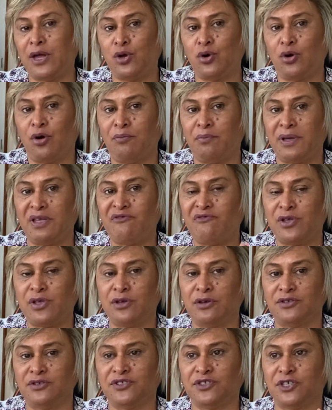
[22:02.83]
not be for
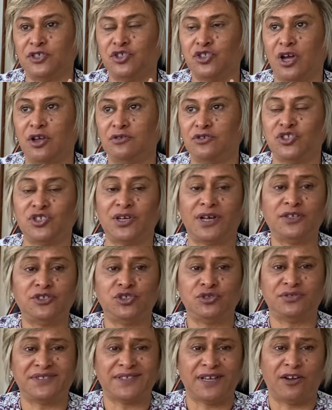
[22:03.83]
you. So don't judge
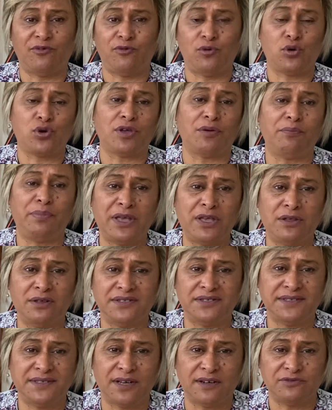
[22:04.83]
yourself or compare
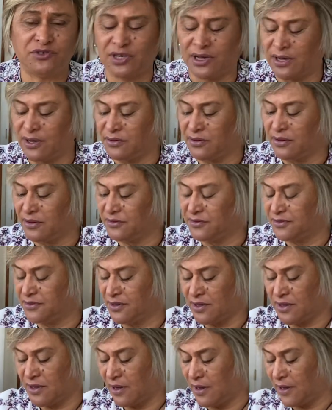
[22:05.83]
yourself to others,
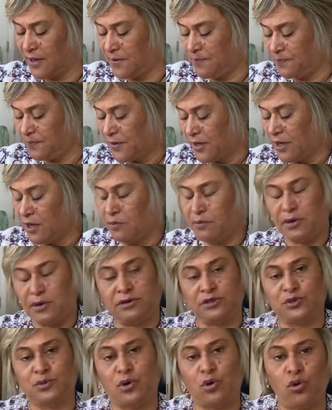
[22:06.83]
okay?
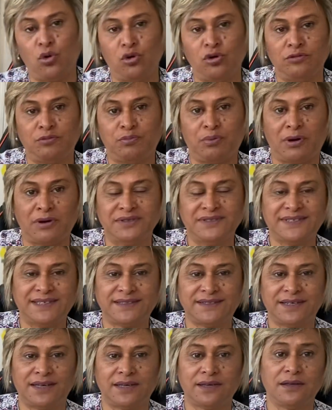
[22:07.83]
Because we're all
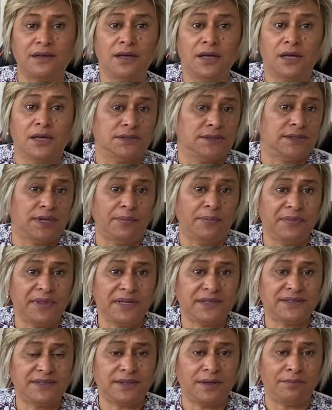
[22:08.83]
processing
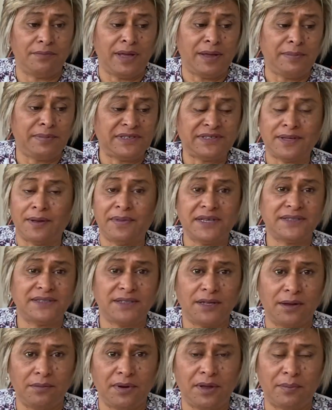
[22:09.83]
something, maybe something
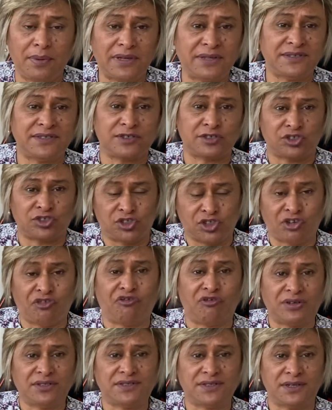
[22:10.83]
similar, but it's
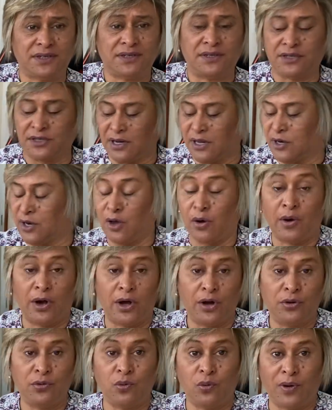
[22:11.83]
different in our
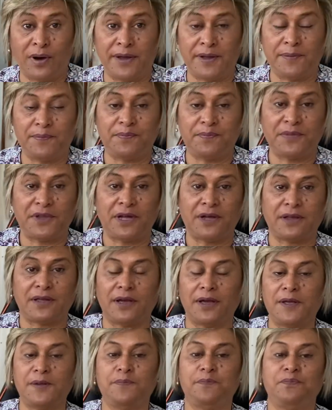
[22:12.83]
own way,
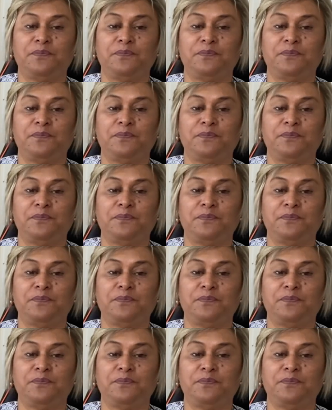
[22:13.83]
okay?